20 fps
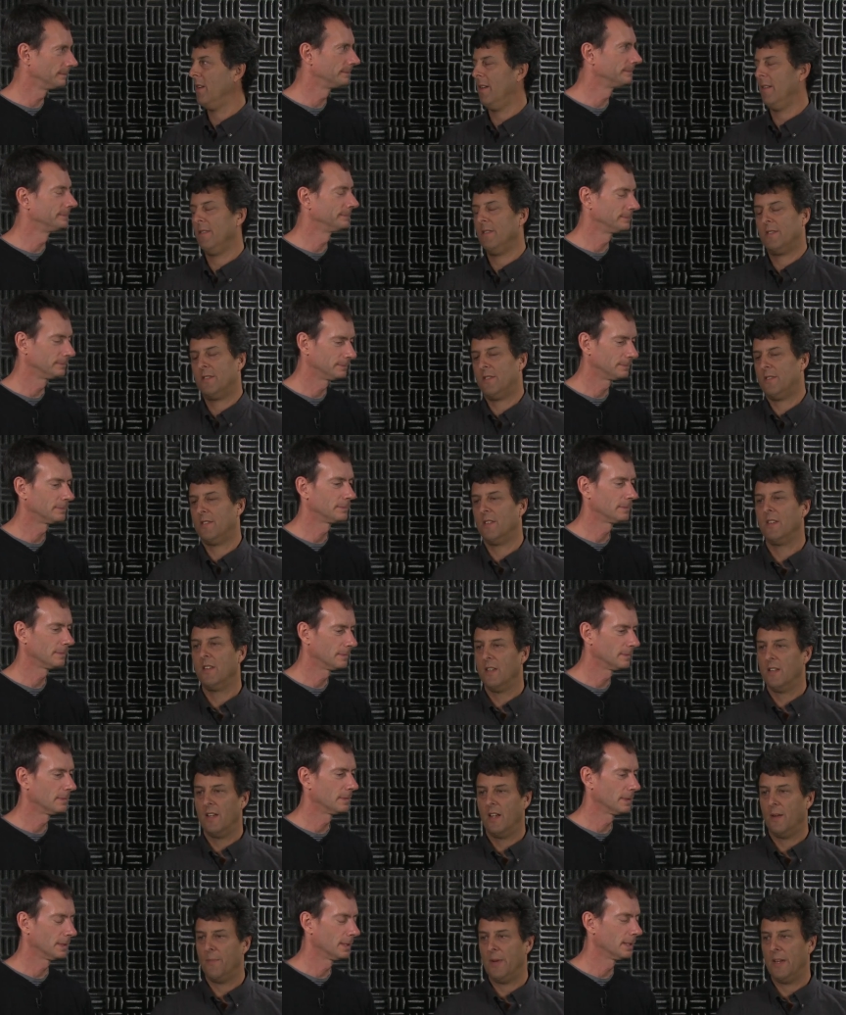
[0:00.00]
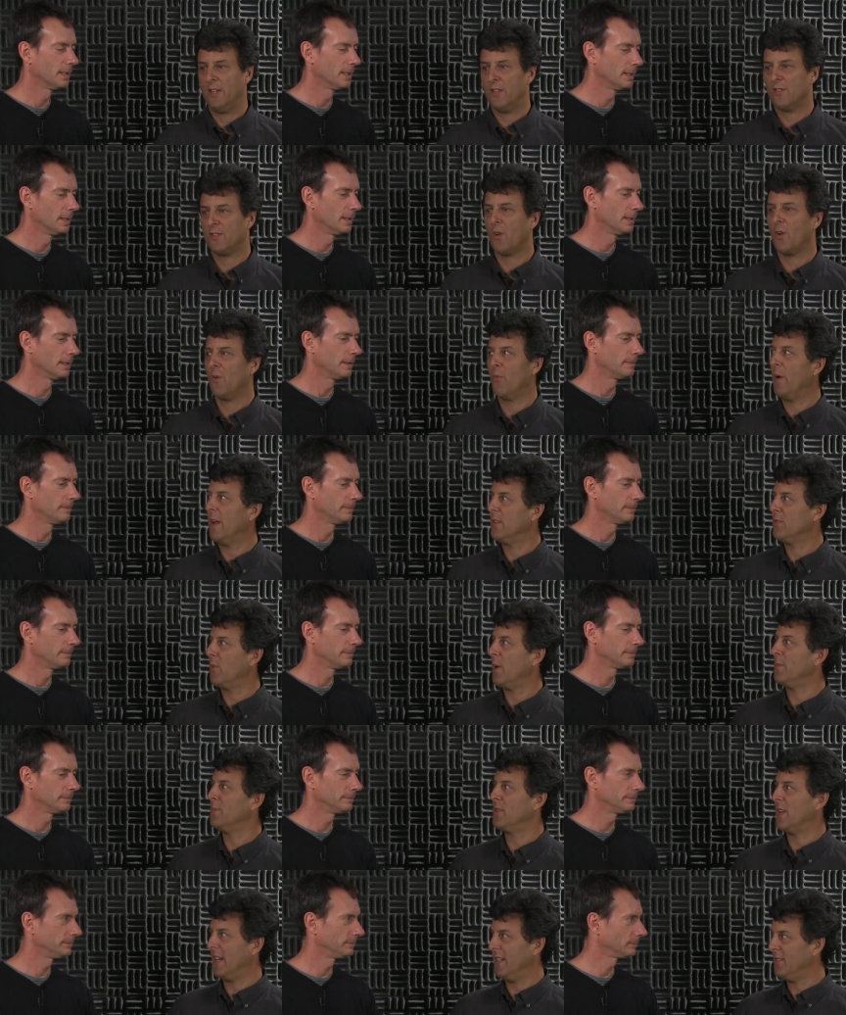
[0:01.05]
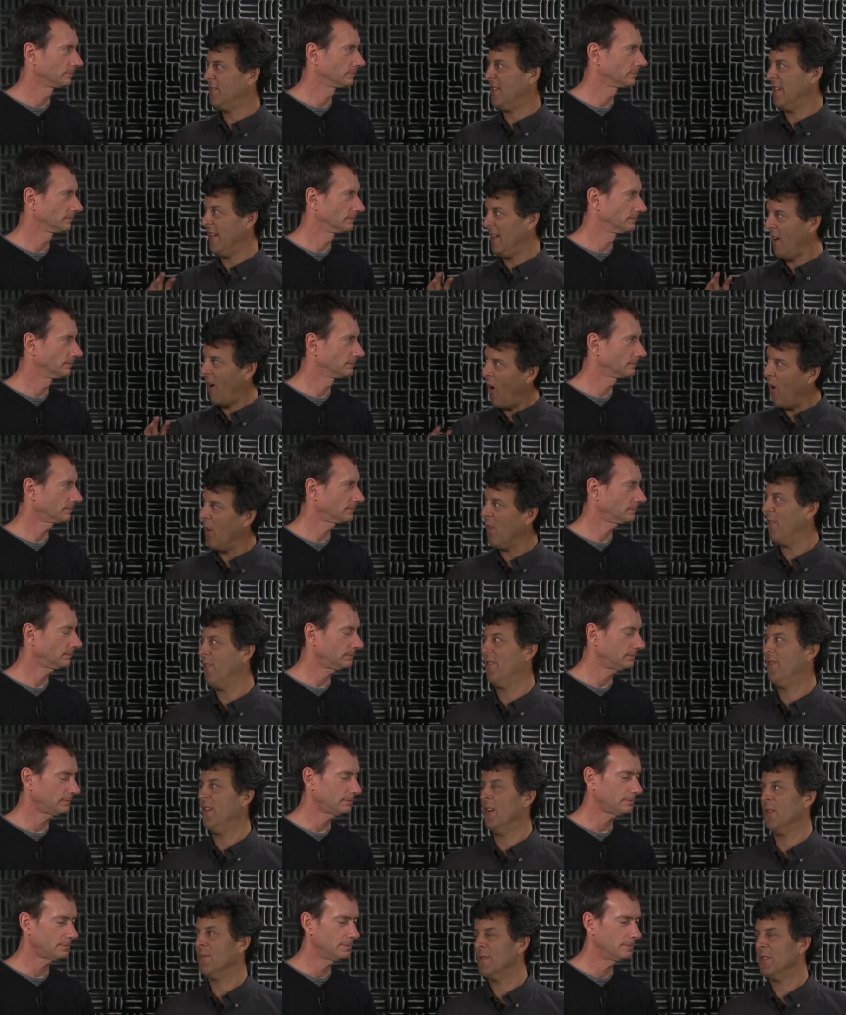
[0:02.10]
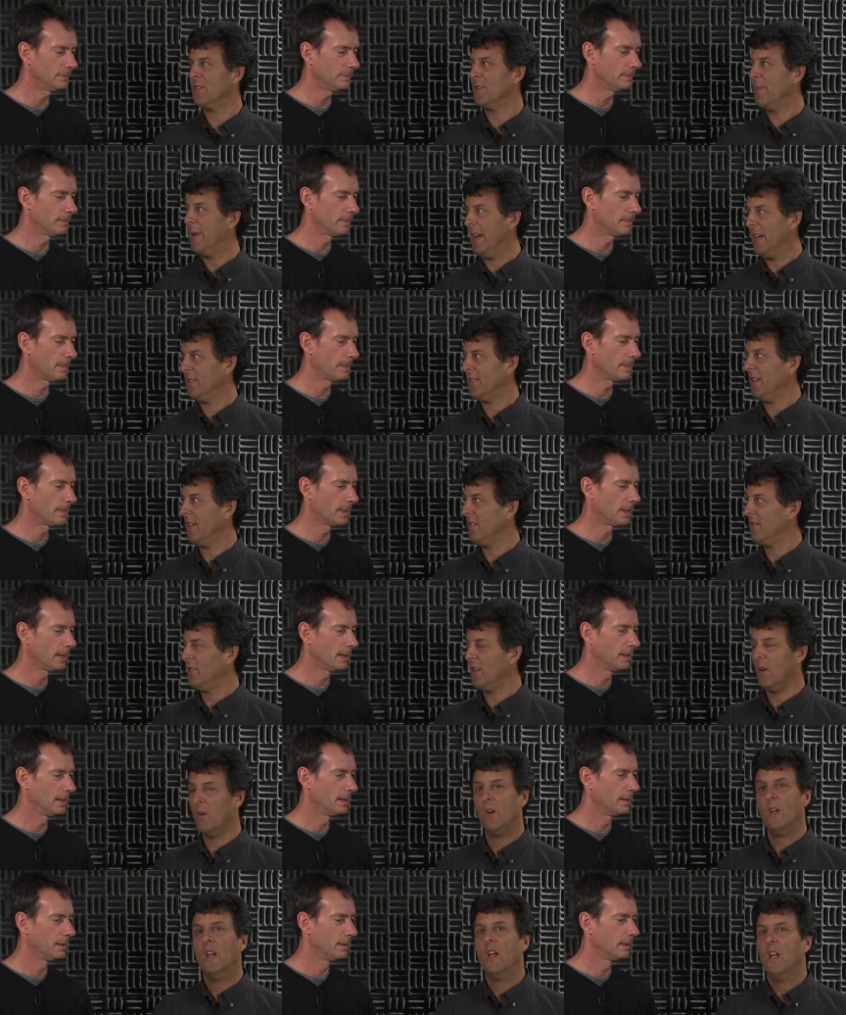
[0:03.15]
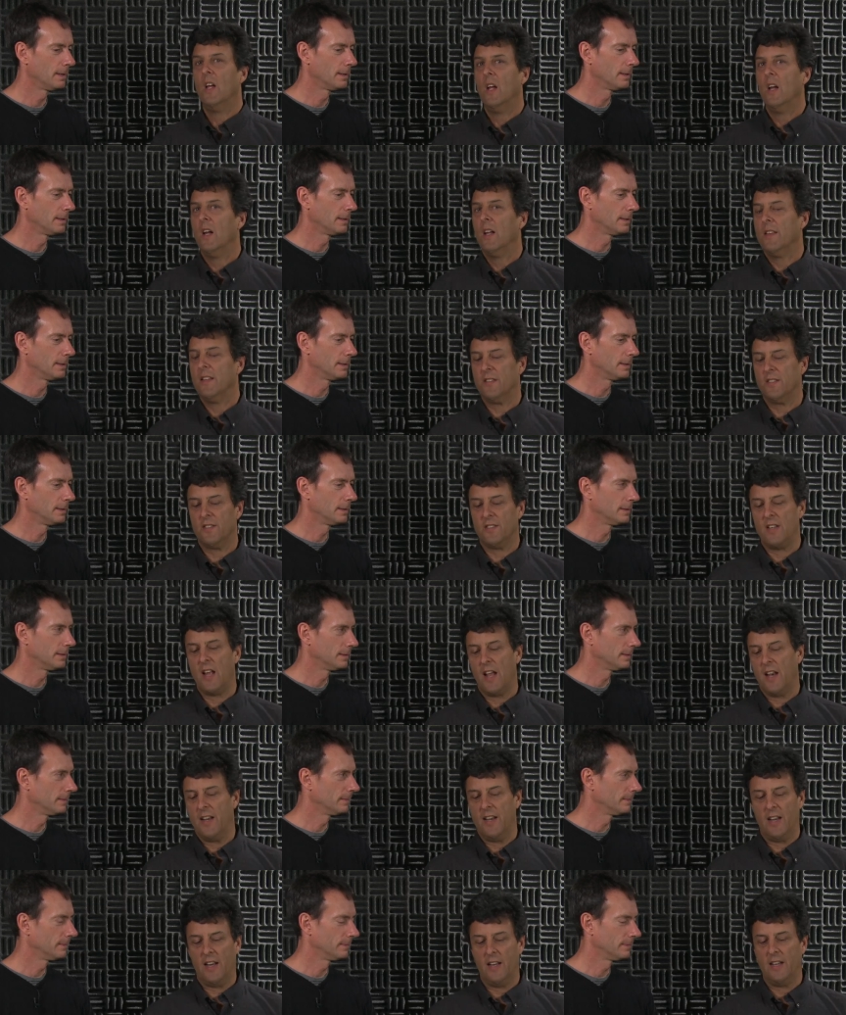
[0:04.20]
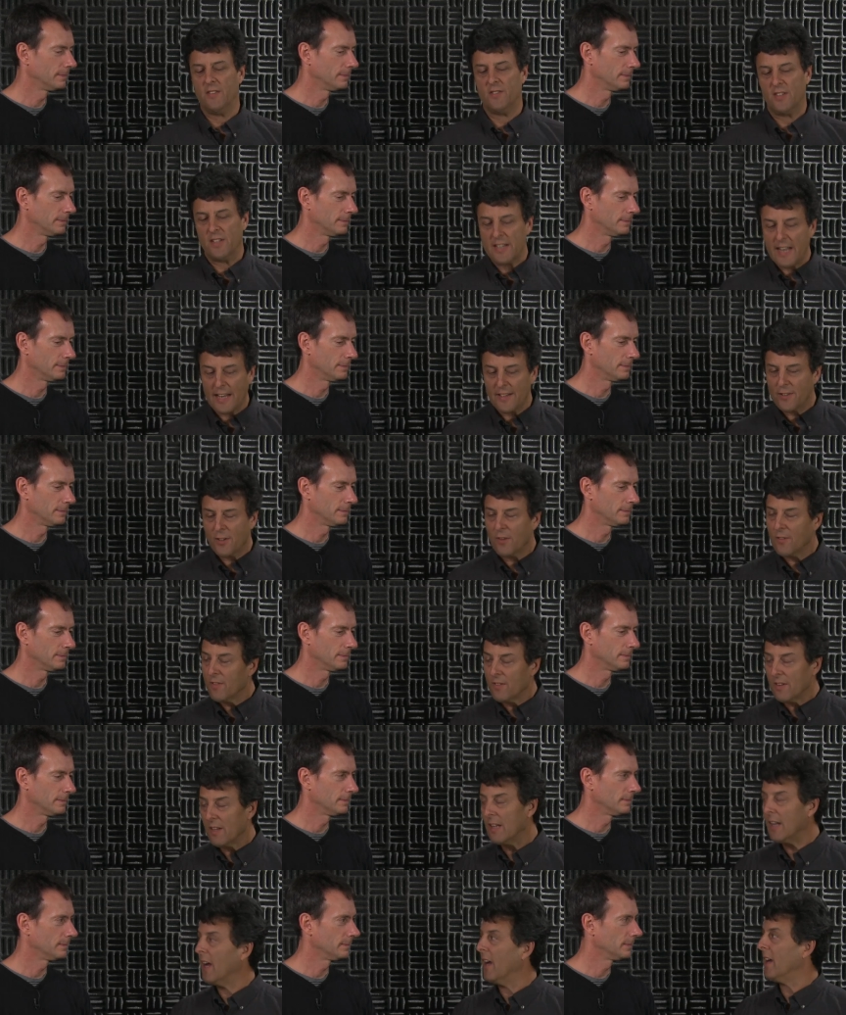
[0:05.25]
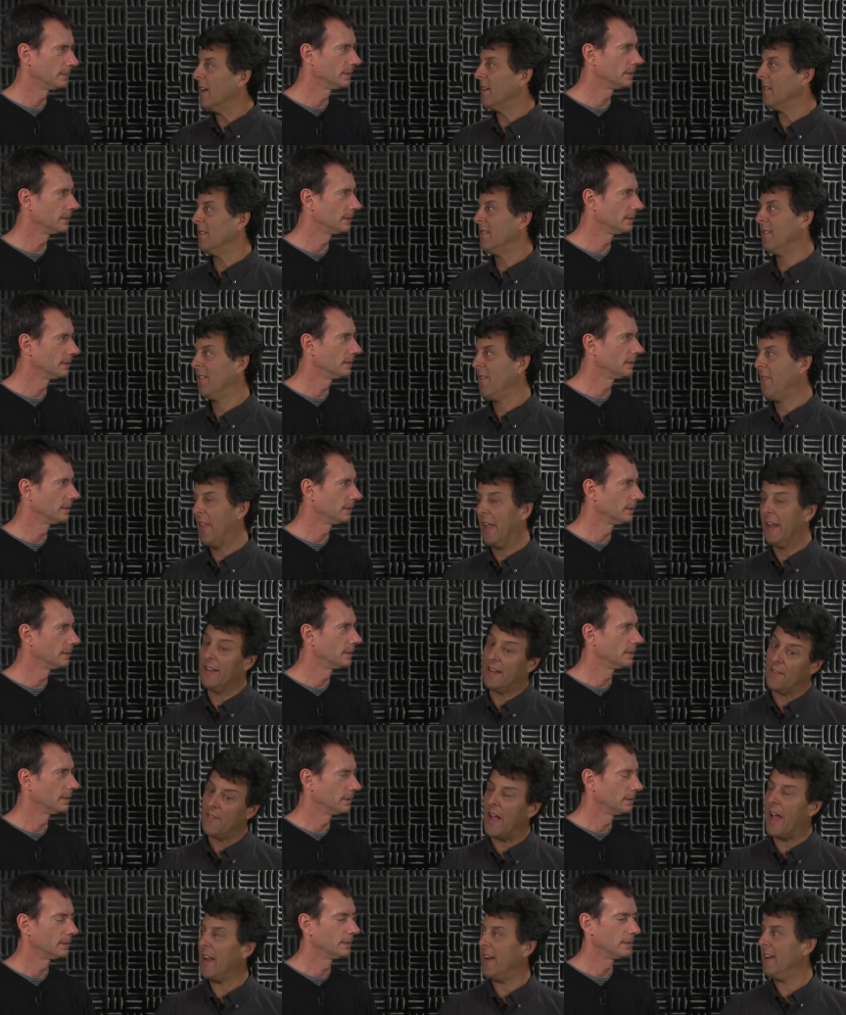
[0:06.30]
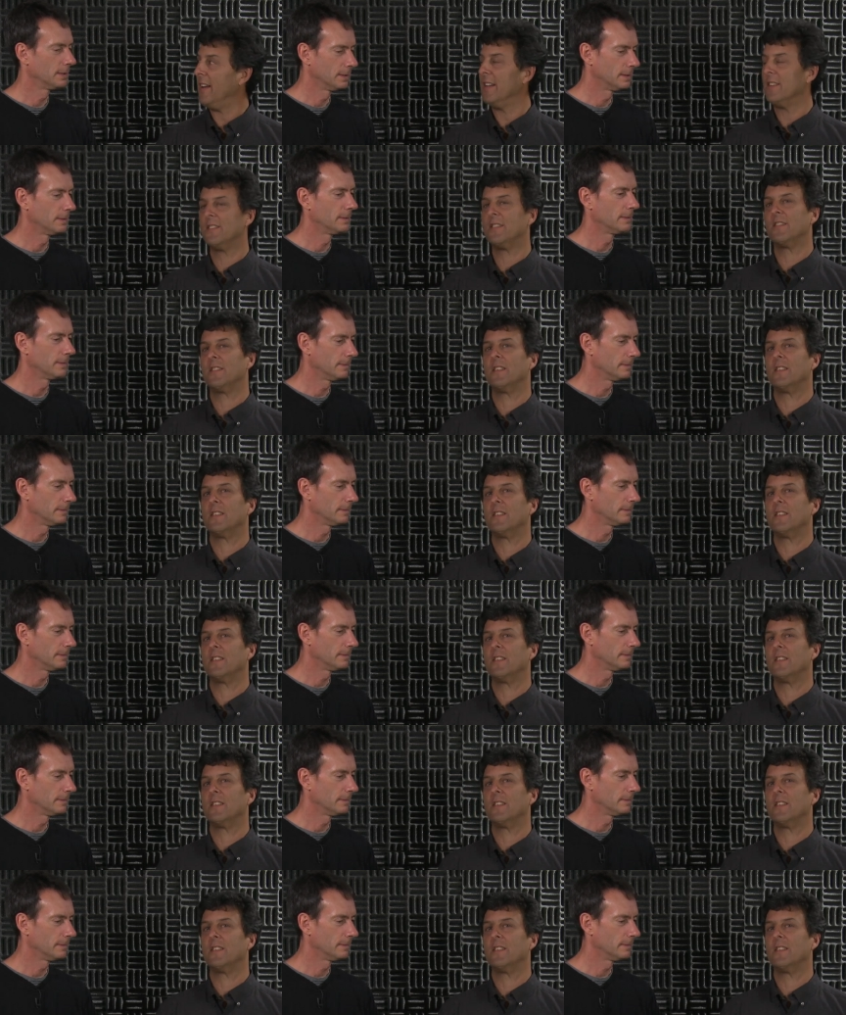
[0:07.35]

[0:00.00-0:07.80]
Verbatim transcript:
Speaker 1: uh, know, it's I mean, just go to Red's website and see all of the films. It's amazing. So this is not an incidental uh, thing they've added. It's